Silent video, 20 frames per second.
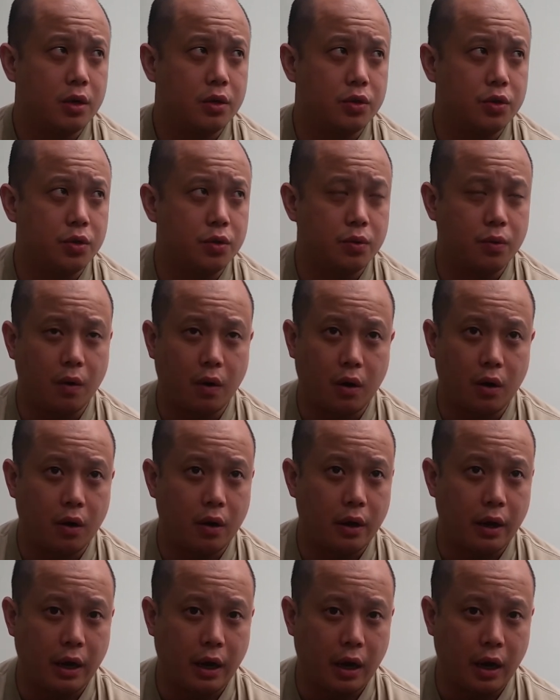Do
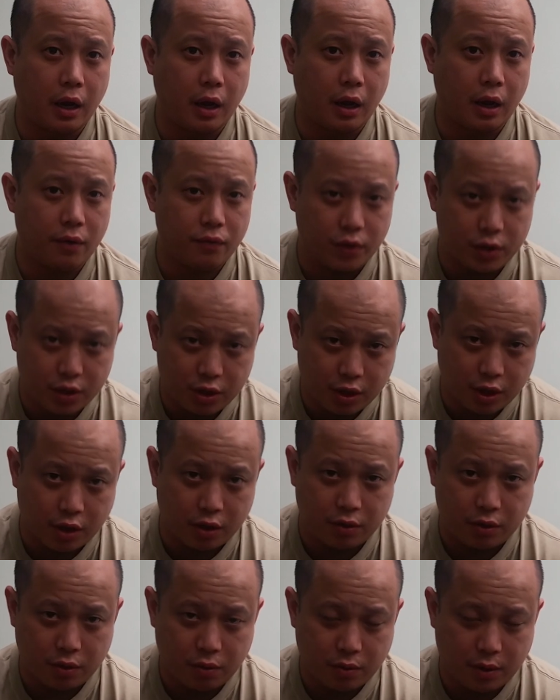every
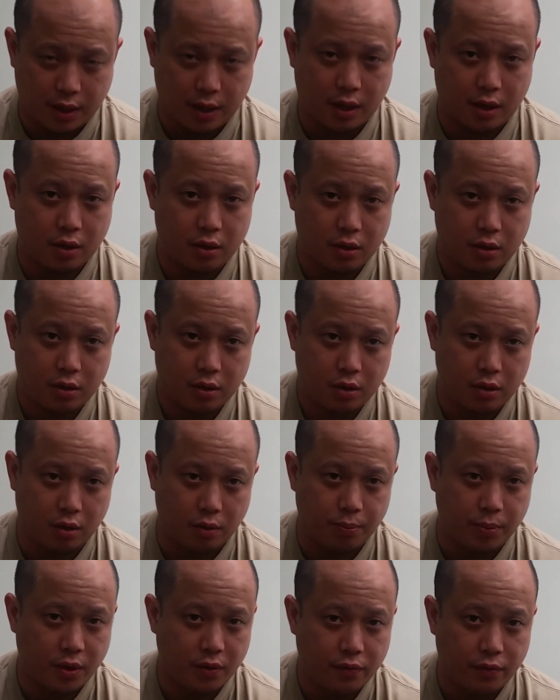skill you can.
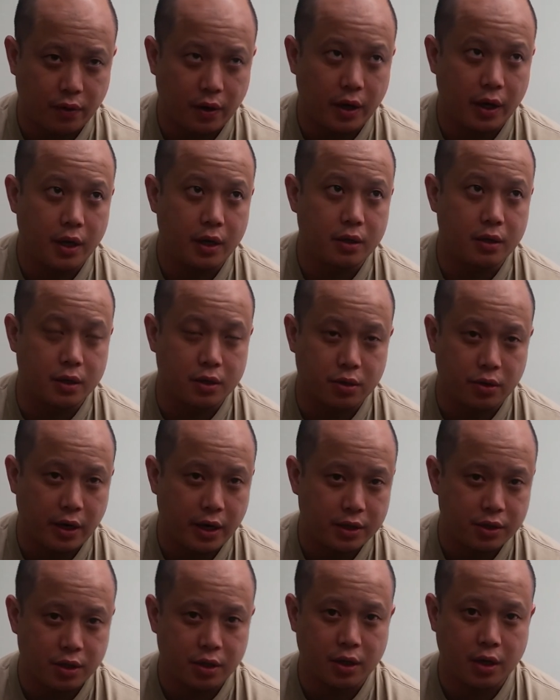Don't be afraid. Get your
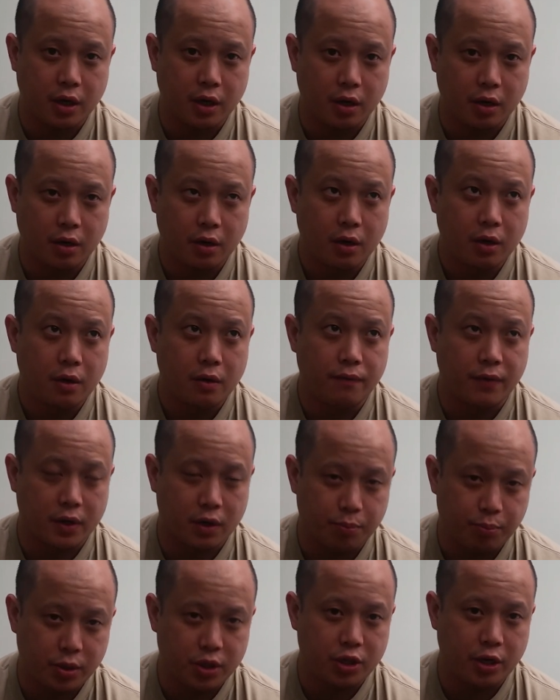ass in there.
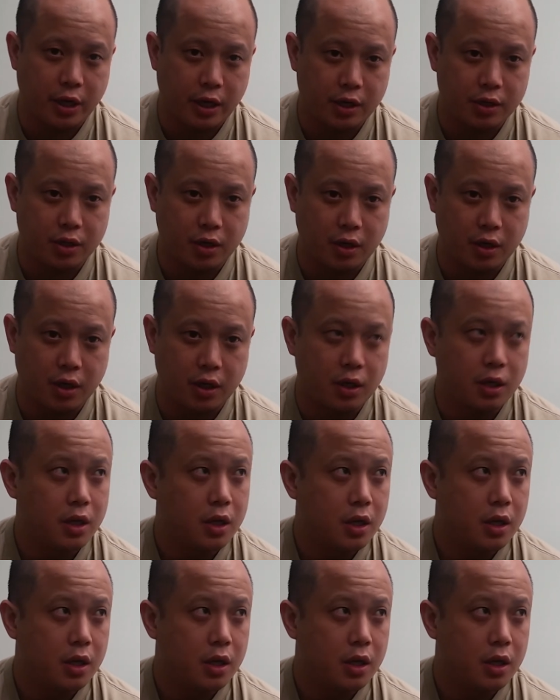Fucking put your hands on it.